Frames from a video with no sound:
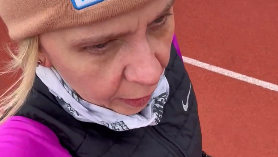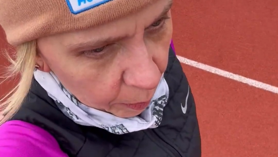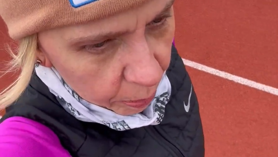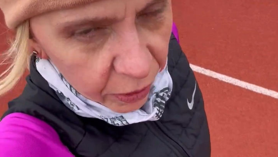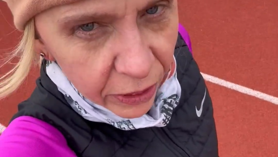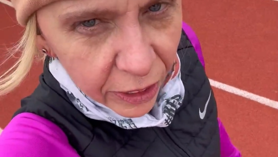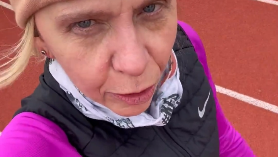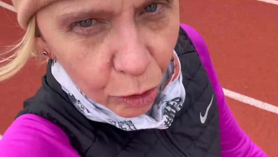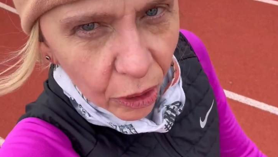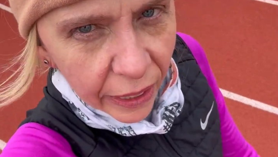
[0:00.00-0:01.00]
Brooks
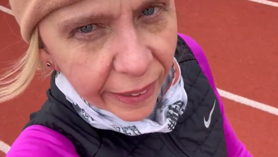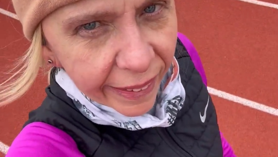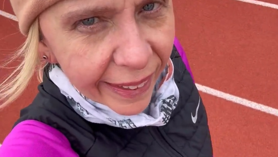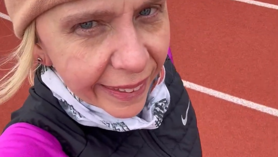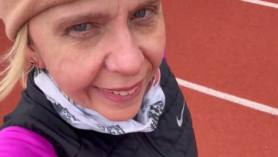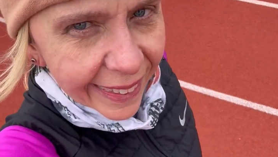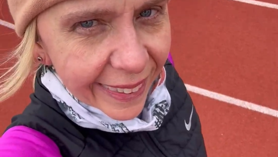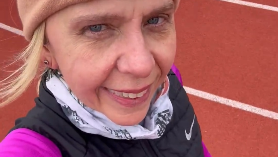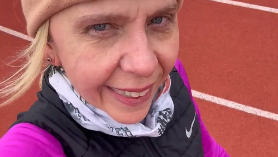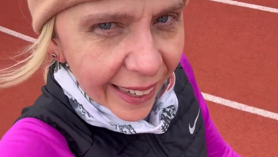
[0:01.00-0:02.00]
Adrenaline
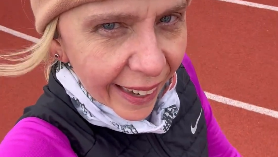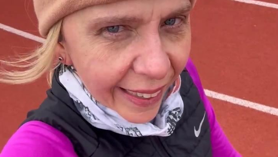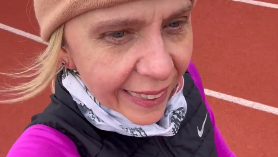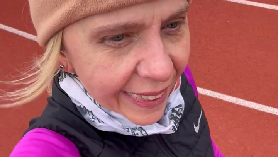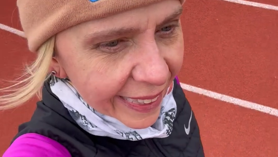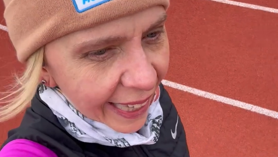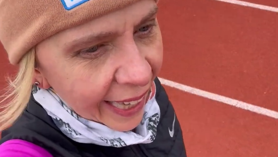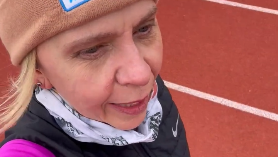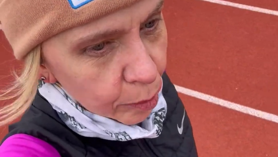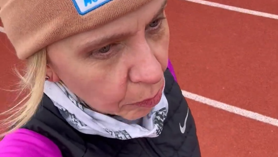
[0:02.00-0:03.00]
GTS
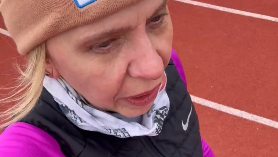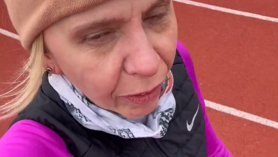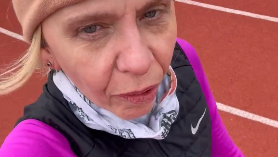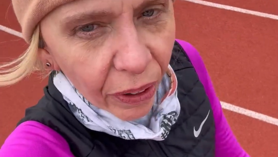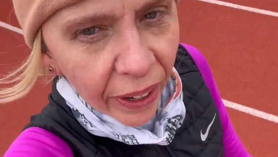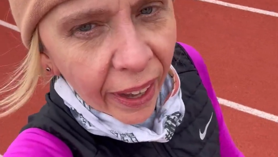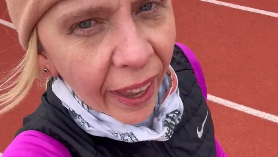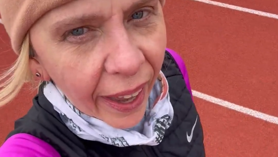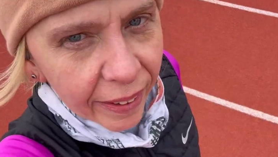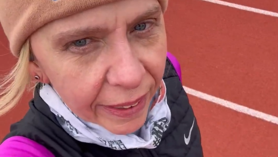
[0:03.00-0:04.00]
24.
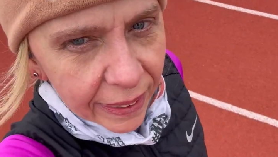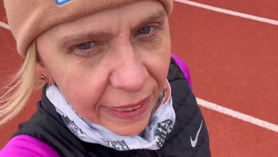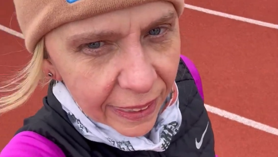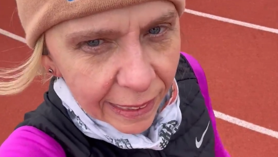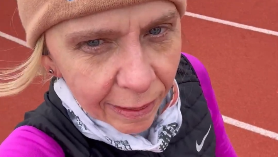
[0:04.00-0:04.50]
All right, see you soon.